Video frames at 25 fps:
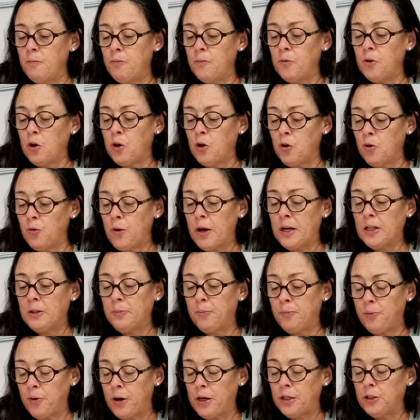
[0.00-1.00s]

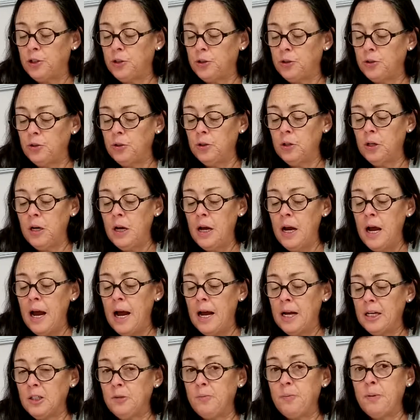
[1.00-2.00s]
correct pressure
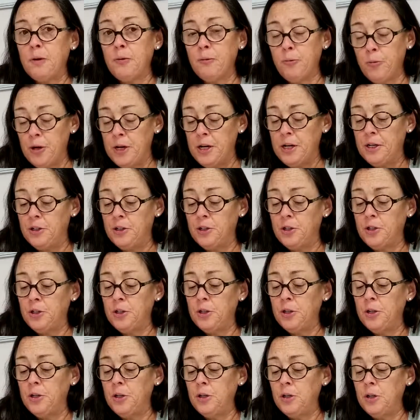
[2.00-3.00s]
has been reached,
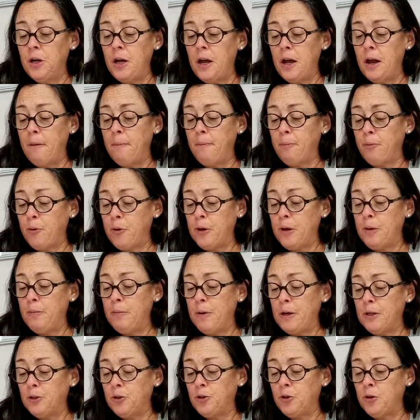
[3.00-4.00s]
a
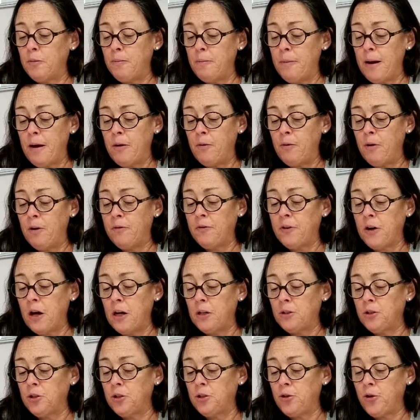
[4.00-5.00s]
pre-measured amount of
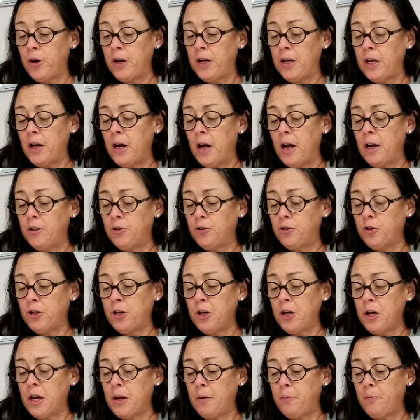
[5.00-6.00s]
concentrated
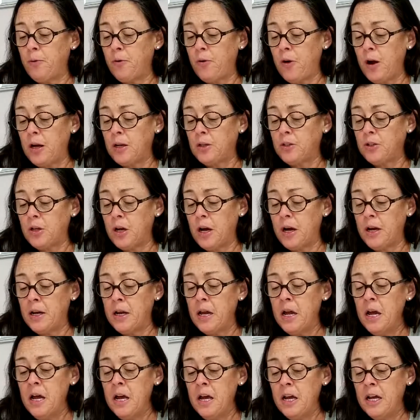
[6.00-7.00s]
hydrogen peroxide
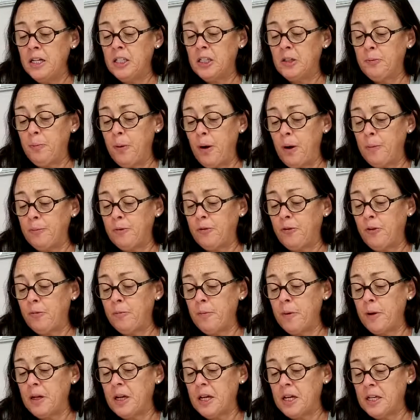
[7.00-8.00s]
is pumped
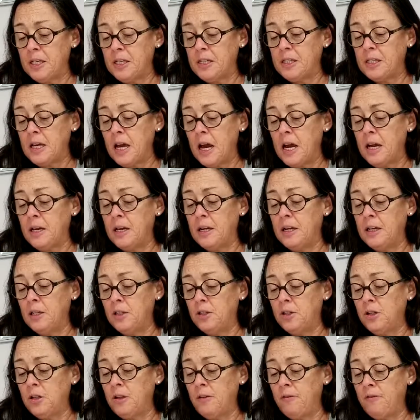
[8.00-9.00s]
from a cassette
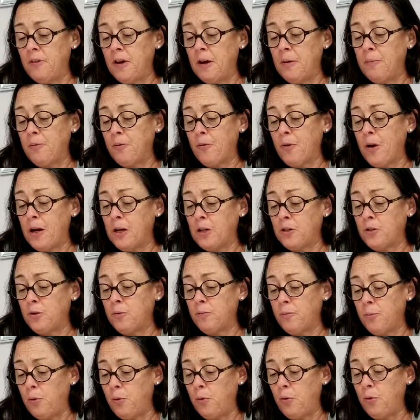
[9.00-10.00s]
into the
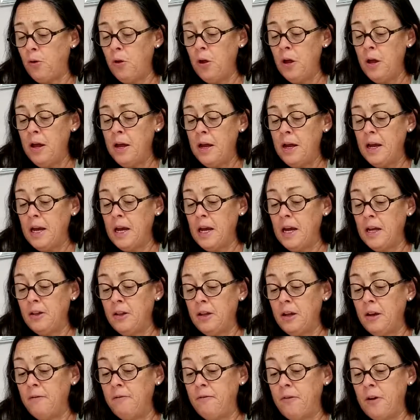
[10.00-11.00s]
vaporizer bowl and
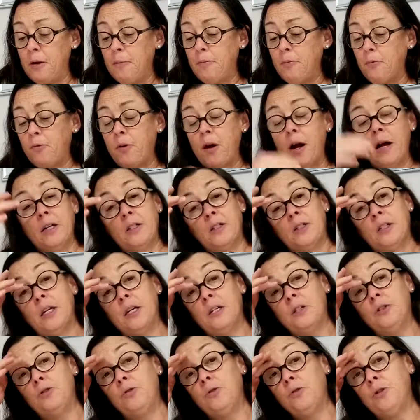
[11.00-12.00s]
then vaporized
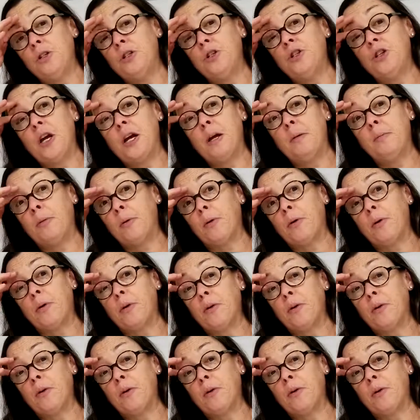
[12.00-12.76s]
into the chamber.